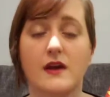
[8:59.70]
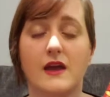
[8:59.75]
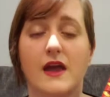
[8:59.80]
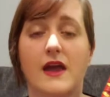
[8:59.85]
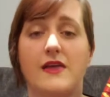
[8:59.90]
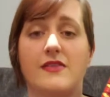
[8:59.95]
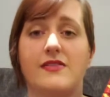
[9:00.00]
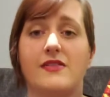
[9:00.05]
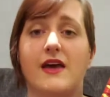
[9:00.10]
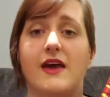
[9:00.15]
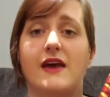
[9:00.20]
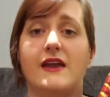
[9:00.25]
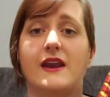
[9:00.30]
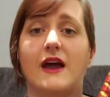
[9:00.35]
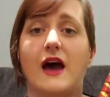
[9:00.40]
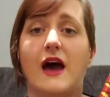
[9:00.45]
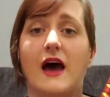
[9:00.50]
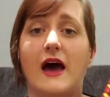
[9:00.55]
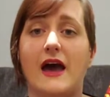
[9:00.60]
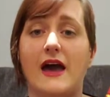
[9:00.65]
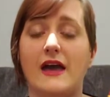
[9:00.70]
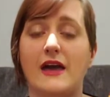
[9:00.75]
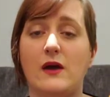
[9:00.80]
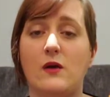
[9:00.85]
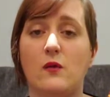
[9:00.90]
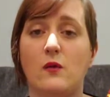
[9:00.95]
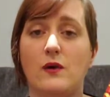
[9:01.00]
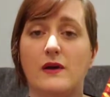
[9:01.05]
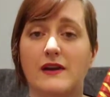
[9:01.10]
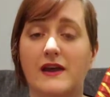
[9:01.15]
and then
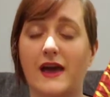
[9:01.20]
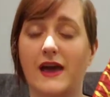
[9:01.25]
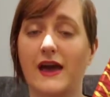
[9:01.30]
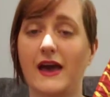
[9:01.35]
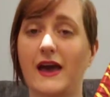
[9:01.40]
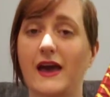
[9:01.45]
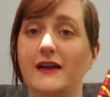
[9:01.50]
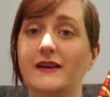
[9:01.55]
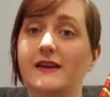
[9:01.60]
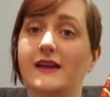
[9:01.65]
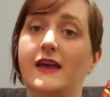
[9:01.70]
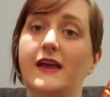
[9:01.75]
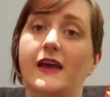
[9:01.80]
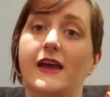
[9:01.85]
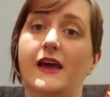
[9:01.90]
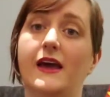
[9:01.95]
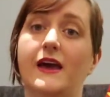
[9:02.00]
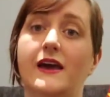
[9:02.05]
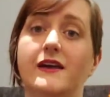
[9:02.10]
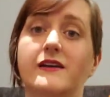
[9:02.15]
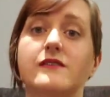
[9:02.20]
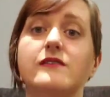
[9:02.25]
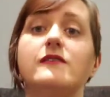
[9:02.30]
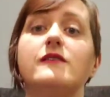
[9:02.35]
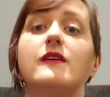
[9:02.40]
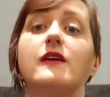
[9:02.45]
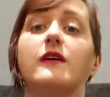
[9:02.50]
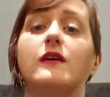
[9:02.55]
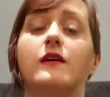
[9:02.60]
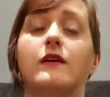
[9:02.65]
I went ahead
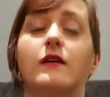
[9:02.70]
and